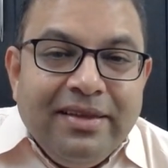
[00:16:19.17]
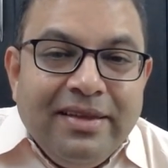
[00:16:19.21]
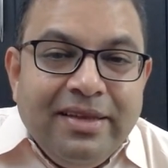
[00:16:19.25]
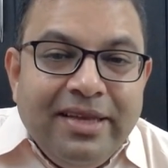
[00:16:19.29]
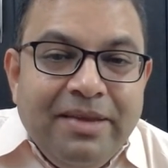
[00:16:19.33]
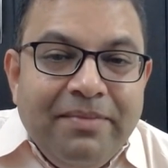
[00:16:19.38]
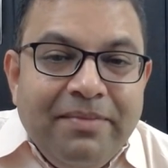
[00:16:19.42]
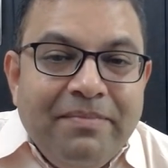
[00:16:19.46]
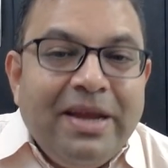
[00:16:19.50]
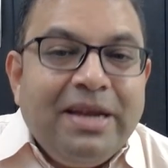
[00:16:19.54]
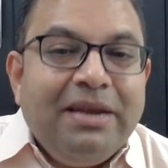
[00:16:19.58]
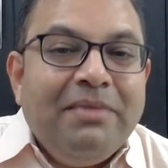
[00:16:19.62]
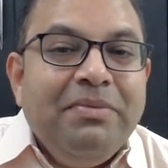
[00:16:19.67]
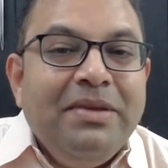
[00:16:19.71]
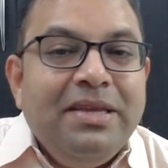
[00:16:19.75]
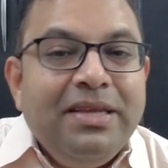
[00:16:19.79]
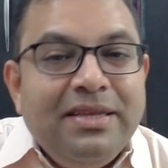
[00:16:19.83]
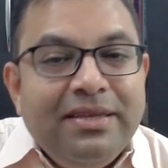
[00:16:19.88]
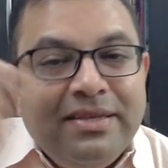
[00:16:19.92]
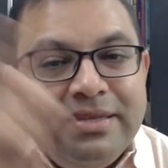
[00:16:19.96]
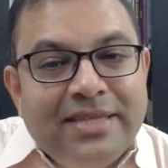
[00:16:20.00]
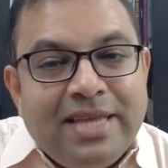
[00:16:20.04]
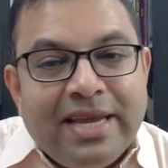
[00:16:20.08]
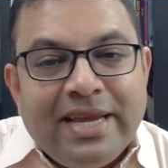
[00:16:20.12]
He met
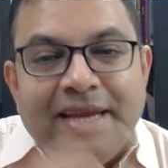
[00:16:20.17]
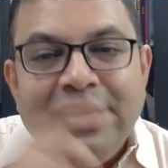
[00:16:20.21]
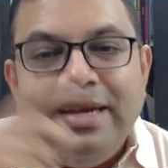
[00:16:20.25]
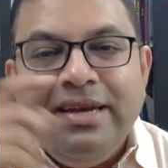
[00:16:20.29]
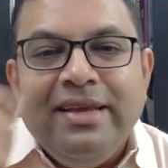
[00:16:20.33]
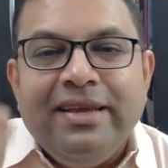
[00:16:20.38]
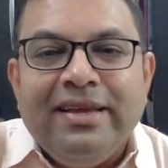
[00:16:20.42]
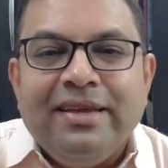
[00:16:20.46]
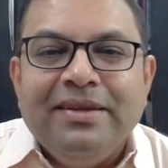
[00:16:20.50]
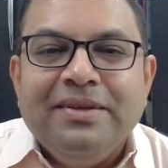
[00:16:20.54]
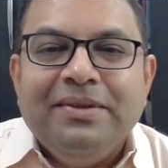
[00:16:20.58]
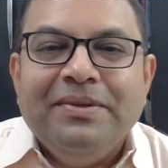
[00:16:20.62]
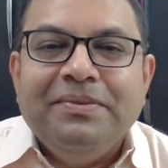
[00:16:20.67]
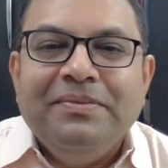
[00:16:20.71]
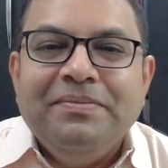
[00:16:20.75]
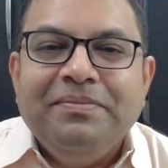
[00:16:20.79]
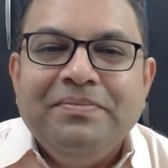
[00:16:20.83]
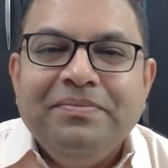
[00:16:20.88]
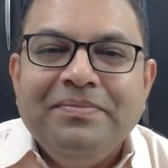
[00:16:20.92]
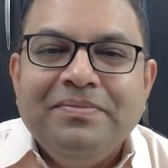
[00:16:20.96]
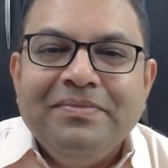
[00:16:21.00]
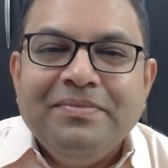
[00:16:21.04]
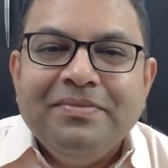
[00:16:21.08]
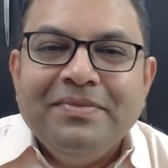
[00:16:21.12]
me second day.
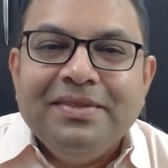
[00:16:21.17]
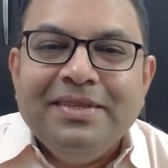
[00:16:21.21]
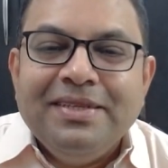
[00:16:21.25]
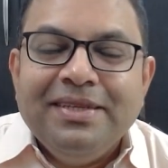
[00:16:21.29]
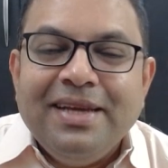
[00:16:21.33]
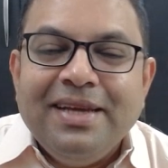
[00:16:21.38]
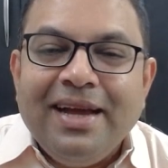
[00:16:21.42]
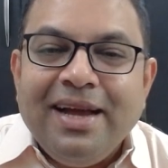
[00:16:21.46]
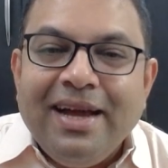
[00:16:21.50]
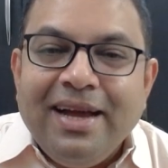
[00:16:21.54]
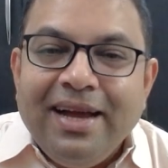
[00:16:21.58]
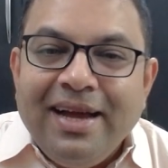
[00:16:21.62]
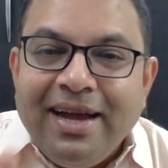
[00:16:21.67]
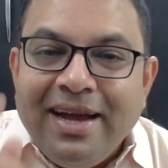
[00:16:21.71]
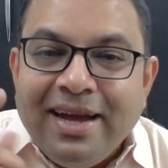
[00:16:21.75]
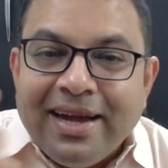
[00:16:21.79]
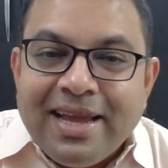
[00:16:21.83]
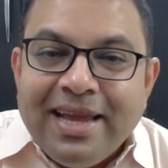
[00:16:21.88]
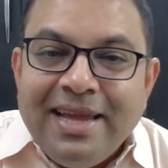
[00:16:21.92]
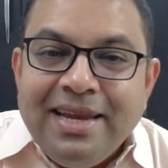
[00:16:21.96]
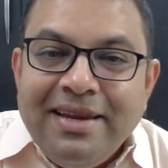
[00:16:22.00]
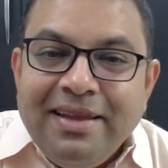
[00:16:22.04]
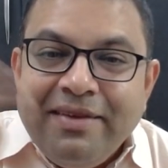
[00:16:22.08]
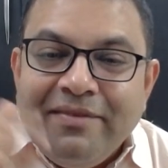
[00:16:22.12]

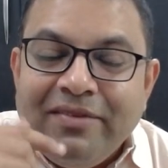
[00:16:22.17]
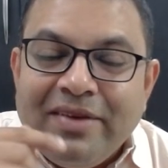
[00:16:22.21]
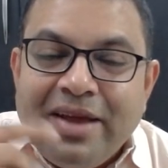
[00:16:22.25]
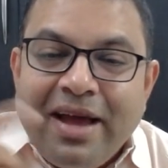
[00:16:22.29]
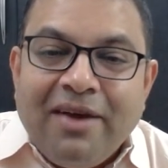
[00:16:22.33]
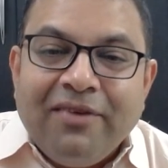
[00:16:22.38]
Again,